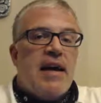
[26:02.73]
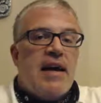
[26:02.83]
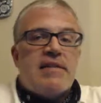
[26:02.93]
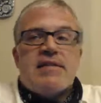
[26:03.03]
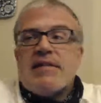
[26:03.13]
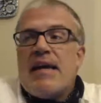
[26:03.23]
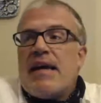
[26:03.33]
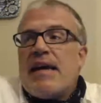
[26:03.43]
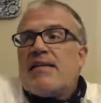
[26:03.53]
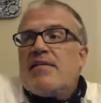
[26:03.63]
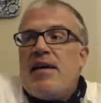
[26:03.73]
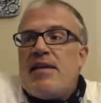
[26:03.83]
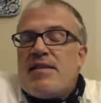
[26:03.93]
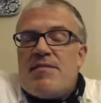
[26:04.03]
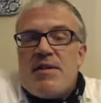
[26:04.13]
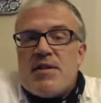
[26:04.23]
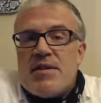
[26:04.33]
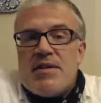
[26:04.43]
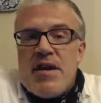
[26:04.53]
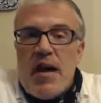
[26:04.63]
it's like a
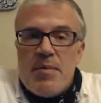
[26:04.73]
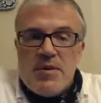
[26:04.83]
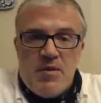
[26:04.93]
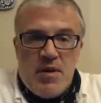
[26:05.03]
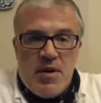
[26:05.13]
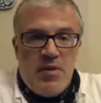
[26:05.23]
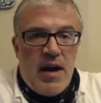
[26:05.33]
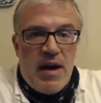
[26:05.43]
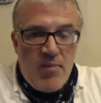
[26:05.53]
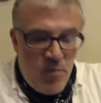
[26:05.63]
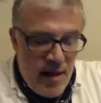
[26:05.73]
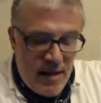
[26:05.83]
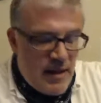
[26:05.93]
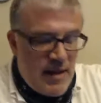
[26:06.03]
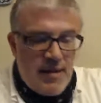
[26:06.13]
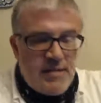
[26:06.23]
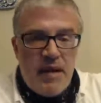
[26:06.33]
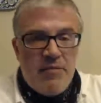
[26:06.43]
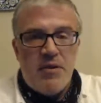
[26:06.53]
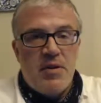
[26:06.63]
deficient Shabbos for you. And I recognize
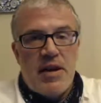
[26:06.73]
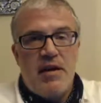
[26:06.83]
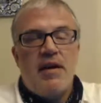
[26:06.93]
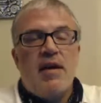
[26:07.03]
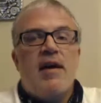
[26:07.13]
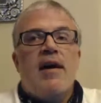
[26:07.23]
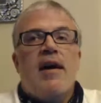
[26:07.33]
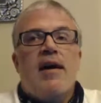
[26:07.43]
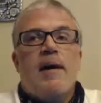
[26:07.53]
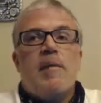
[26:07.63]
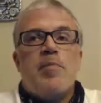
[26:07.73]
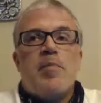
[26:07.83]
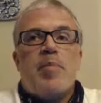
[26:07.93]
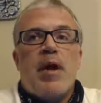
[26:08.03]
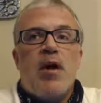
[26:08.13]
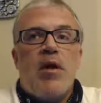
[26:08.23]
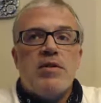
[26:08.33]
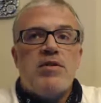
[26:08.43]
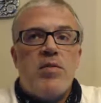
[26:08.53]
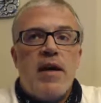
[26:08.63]
that fully. But I
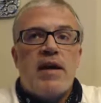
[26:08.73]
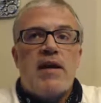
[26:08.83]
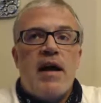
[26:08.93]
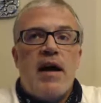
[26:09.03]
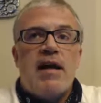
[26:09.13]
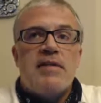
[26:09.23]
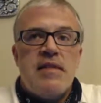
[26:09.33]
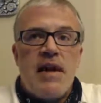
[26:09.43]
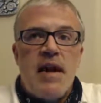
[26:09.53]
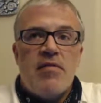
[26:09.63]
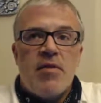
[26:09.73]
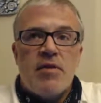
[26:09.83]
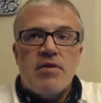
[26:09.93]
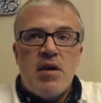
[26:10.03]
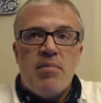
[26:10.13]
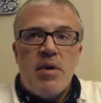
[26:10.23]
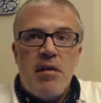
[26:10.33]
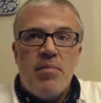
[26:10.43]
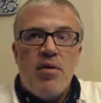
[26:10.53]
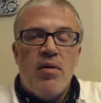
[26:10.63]
also recognize that for some
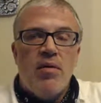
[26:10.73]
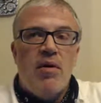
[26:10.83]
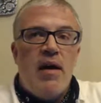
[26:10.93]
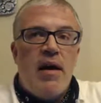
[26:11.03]
people,